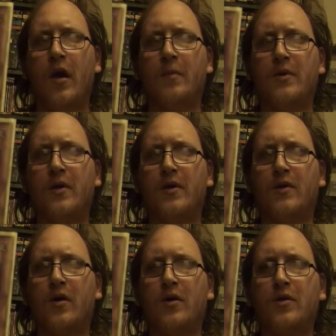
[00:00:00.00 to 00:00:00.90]

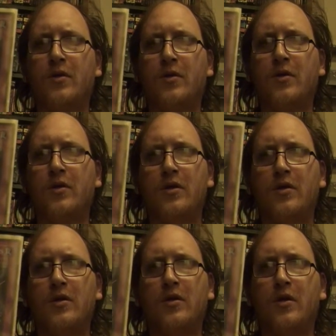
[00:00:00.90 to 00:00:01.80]
Amazoness archers
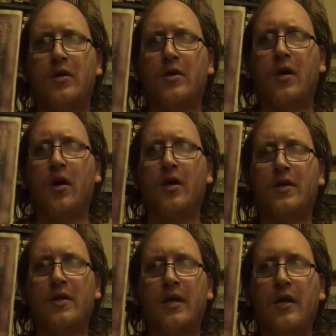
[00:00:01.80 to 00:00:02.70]
is
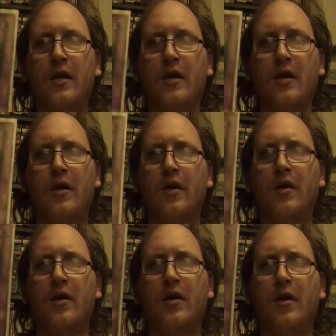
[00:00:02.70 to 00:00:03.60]
honestly,
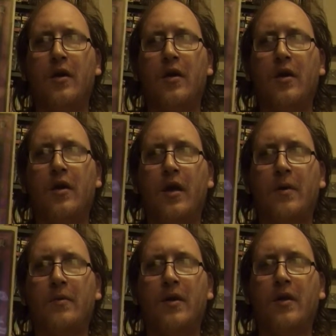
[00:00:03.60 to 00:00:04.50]

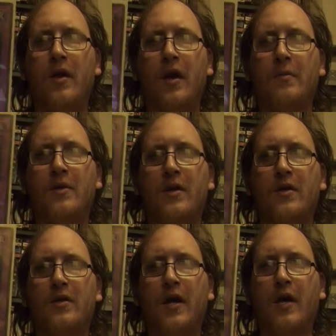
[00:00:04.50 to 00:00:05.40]
in the
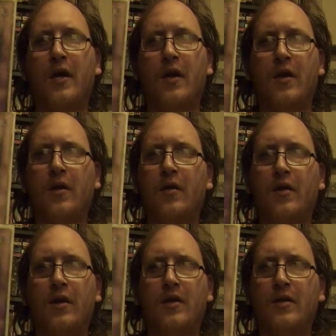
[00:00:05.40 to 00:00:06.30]
Amazoness deck,
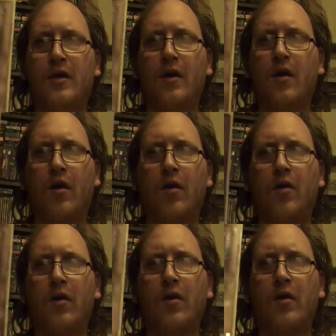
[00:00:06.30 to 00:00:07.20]
this
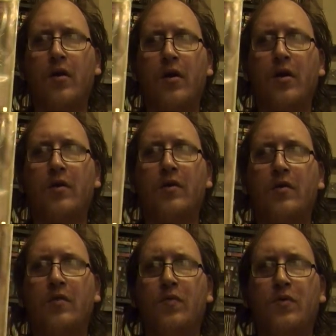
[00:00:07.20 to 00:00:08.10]
card
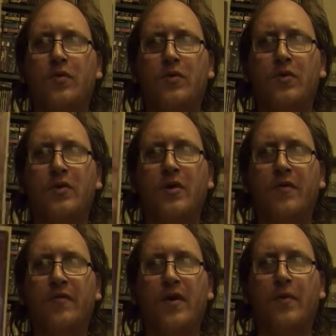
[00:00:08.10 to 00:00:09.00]
rules
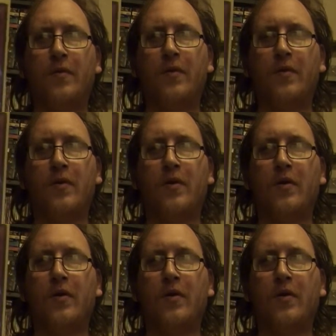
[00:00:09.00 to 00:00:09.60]
the field.